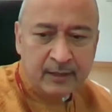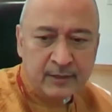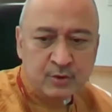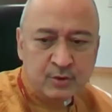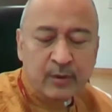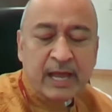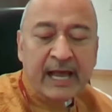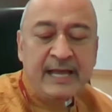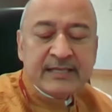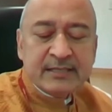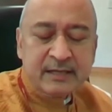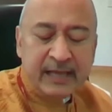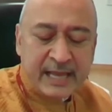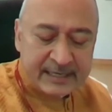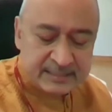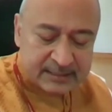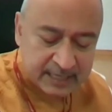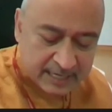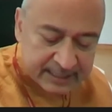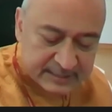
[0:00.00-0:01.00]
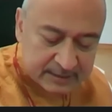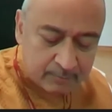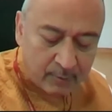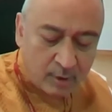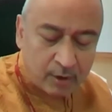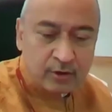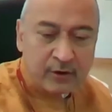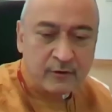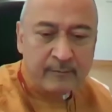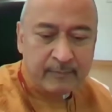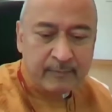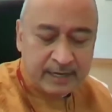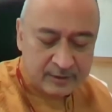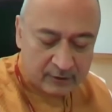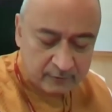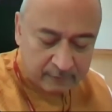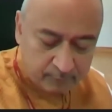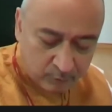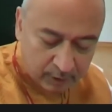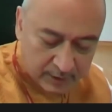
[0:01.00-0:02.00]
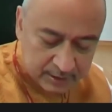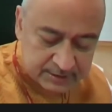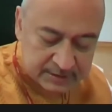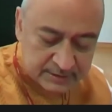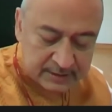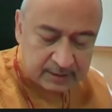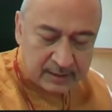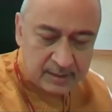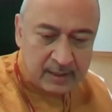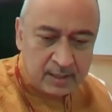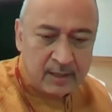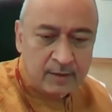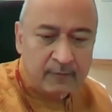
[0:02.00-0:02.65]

So as a, as a, as a matter, of, matter of policy,